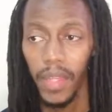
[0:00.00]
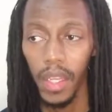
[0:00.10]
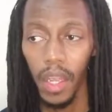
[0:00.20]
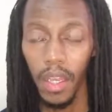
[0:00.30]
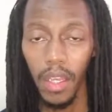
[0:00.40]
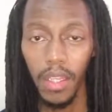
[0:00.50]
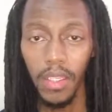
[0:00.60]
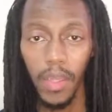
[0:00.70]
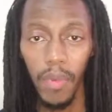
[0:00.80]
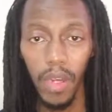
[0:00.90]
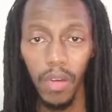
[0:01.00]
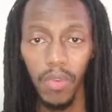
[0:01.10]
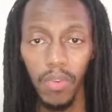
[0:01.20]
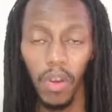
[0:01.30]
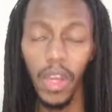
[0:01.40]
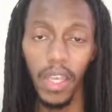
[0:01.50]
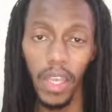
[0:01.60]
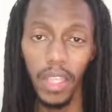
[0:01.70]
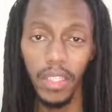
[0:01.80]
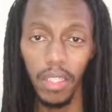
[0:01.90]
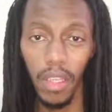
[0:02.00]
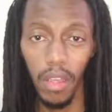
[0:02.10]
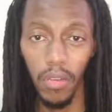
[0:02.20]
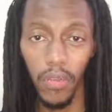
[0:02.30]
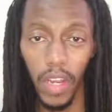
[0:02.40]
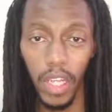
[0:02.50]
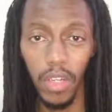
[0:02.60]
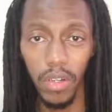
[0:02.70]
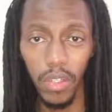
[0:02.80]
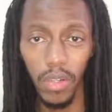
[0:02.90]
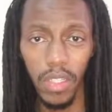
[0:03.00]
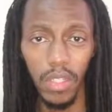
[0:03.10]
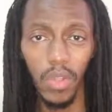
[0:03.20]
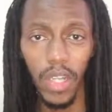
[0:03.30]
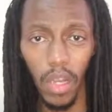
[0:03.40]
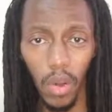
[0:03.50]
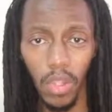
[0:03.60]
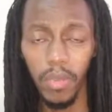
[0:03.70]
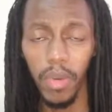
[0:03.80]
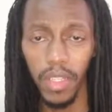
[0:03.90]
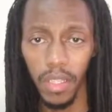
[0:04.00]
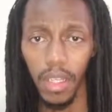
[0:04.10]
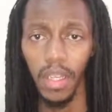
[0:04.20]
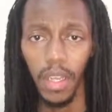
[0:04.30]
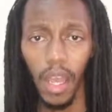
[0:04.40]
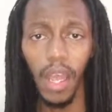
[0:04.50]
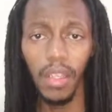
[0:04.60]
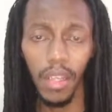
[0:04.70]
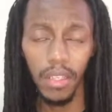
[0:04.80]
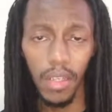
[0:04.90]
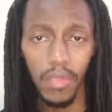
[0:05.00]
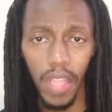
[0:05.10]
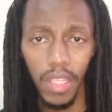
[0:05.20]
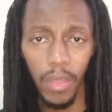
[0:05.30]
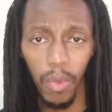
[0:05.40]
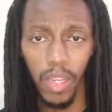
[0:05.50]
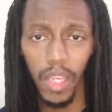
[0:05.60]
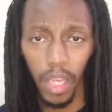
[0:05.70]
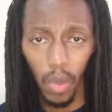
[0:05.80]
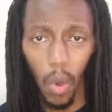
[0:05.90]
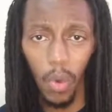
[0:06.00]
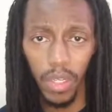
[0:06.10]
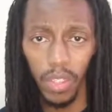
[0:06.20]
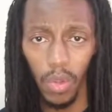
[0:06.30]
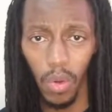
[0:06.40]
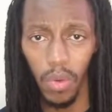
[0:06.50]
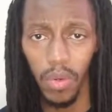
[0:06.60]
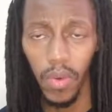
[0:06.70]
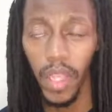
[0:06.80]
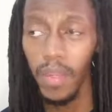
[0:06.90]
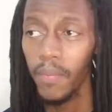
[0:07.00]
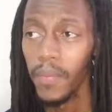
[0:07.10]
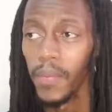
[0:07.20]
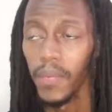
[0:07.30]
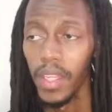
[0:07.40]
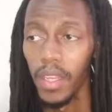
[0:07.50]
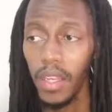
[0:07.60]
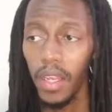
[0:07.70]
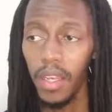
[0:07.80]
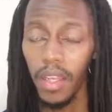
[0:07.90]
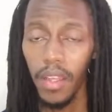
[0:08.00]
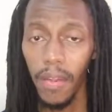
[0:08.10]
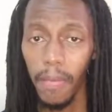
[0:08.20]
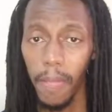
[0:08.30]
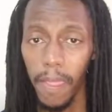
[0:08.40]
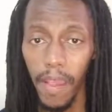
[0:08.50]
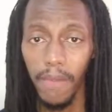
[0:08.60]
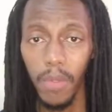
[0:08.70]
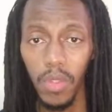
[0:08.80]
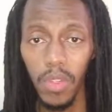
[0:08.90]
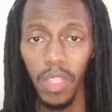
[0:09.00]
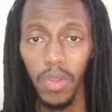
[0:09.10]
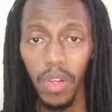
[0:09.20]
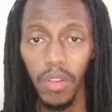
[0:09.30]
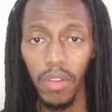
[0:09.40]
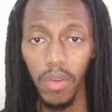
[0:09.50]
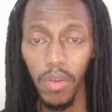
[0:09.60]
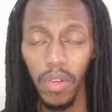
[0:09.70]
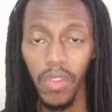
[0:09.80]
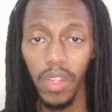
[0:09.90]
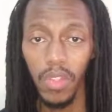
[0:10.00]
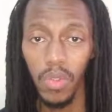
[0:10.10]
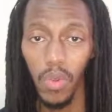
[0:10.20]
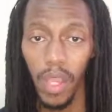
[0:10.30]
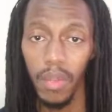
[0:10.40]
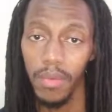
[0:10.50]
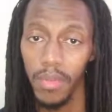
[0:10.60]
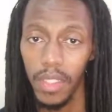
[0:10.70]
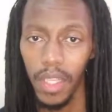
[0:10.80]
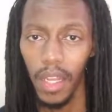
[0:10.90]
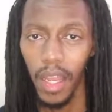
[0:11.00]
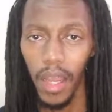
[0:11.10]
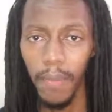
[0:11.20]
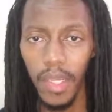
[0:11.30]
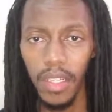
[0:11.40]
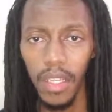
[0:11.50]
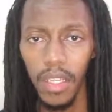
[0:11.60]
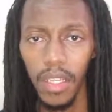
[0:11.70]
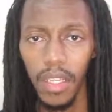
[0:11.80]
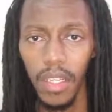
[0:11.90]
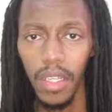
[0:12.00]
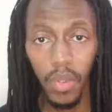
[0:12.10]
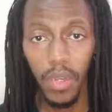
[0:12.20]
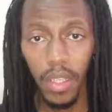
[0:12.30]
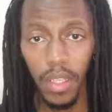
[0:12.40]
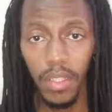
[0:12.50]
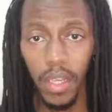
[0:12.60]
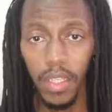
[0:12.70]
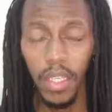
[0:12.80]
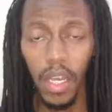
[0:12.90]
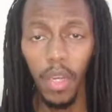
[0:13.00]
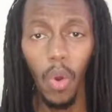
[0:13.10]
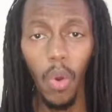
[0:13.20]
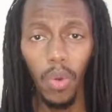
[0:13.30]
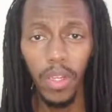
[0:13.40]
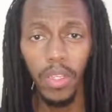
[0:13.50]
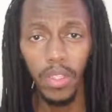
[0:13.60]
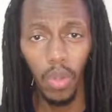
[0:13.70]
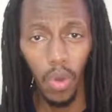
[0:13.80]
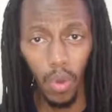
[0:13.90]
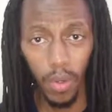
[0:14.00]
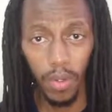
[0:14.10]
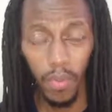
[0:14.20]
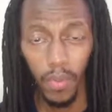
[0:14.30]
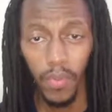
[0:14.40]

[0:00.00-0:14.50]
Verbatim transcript: Uh, he's a man of, okay, he has financial resources, not a lot, but uh, some sizable. He can hold his own, right? And uh, yeah, so that's one of, the, one of the reasons why it's kind of like a big deal is that he can hold his own